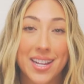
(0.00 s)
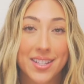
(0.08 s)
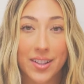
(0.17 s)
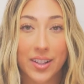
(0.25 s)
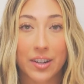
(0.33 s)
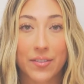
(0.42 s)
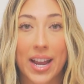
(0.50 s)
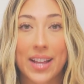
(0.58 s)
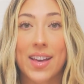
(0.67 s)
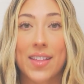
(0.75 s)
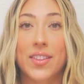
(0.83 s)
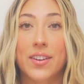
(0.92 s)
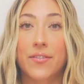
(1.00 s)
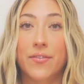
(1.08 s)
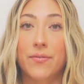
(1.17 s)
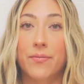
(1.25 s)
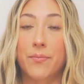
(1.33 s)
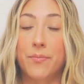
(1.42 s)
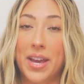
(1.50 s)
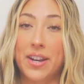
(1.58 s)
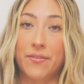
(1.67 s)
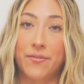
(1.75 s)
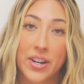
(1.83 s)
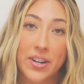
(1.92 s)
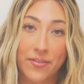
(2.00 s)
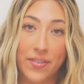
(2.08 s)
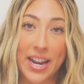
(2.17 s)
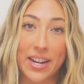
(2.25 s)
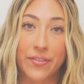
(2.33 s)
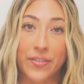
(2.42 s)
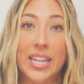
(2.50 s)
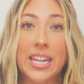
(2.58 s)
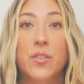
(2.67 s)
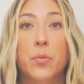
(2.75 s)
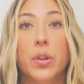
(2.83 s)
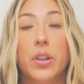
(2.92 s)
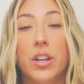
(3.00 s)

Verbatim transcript: has clarified that the Meta verified feed will